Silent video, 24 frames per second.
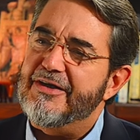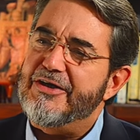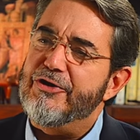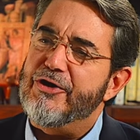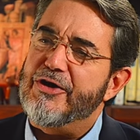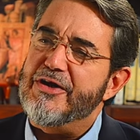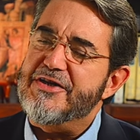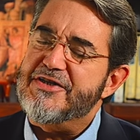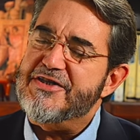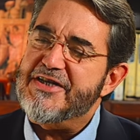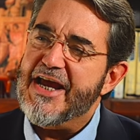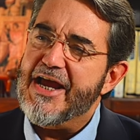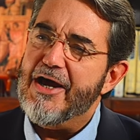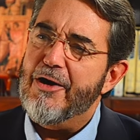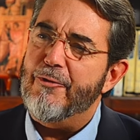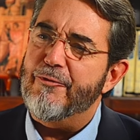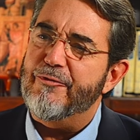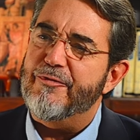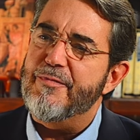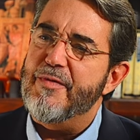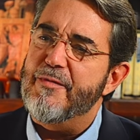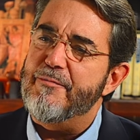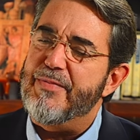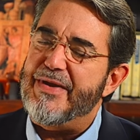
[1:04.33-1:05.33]
you can tell
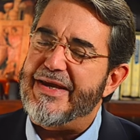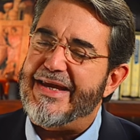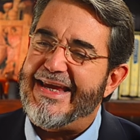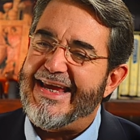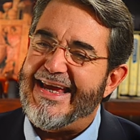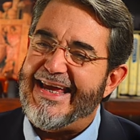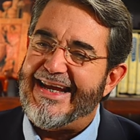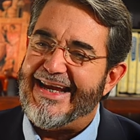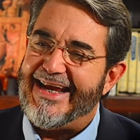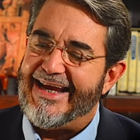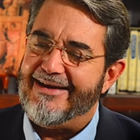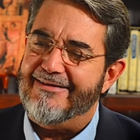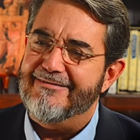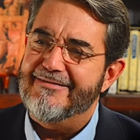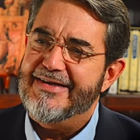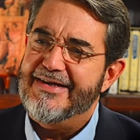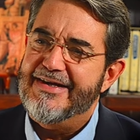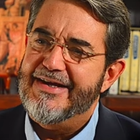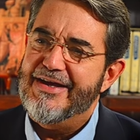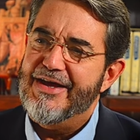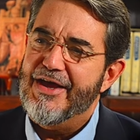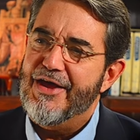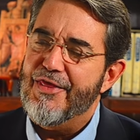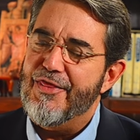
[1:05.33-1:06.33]
from the beginning
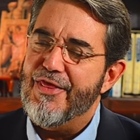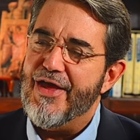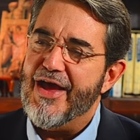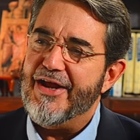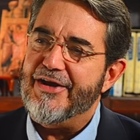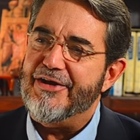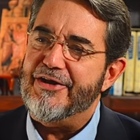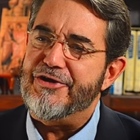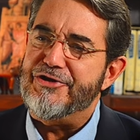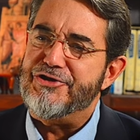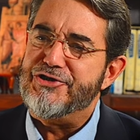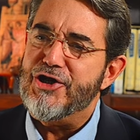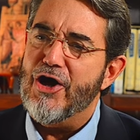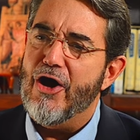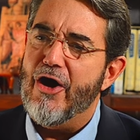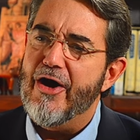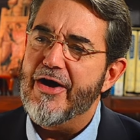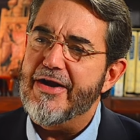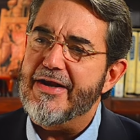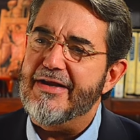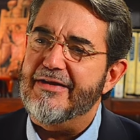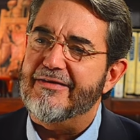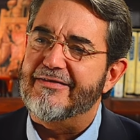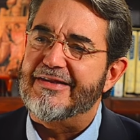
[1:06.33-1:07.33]
that
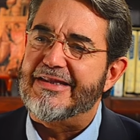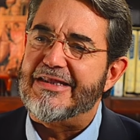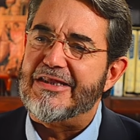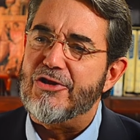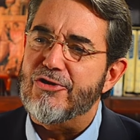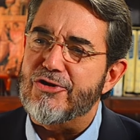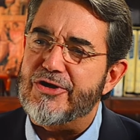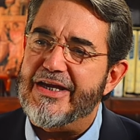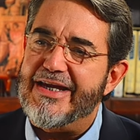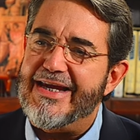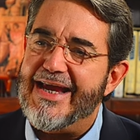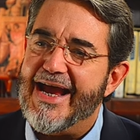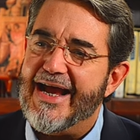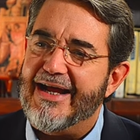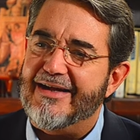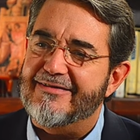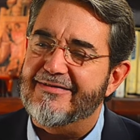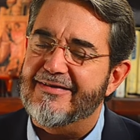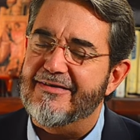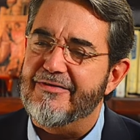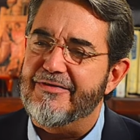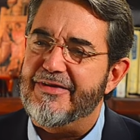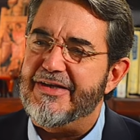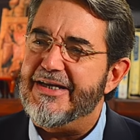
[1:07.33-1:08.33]
John is looking
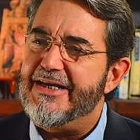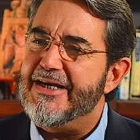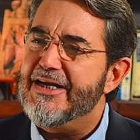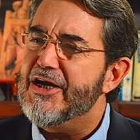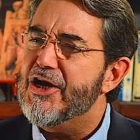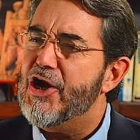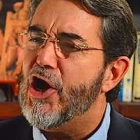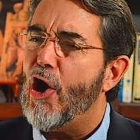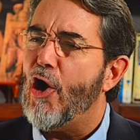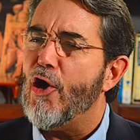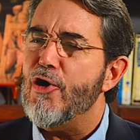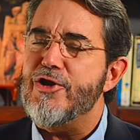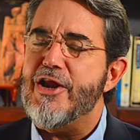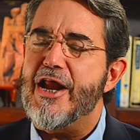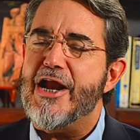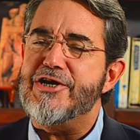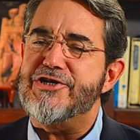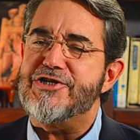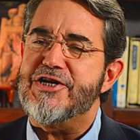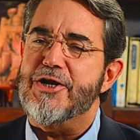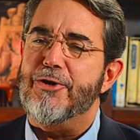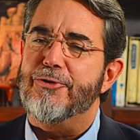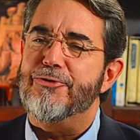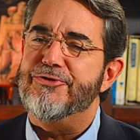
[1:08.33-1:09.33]
at the
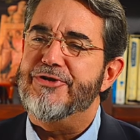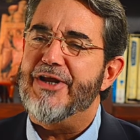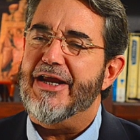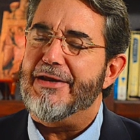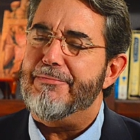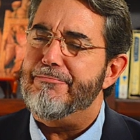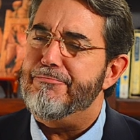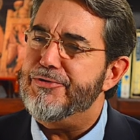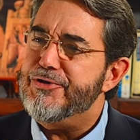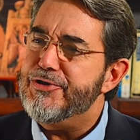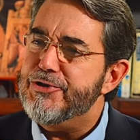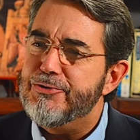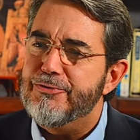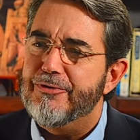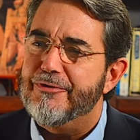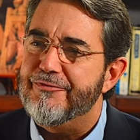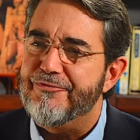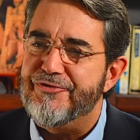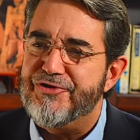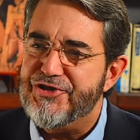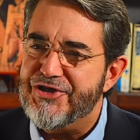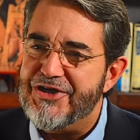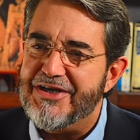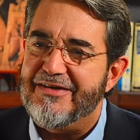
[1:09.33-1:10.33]
incarnational debut
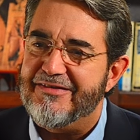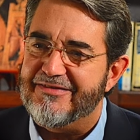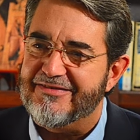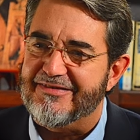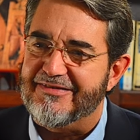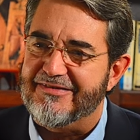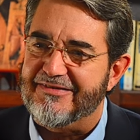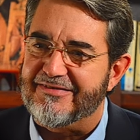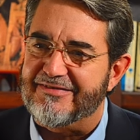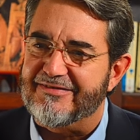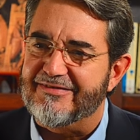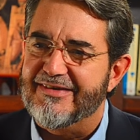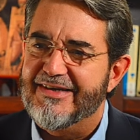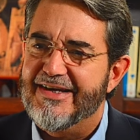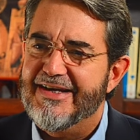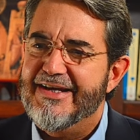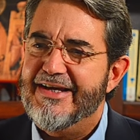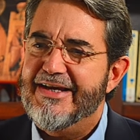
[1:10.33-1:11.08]
of Jesus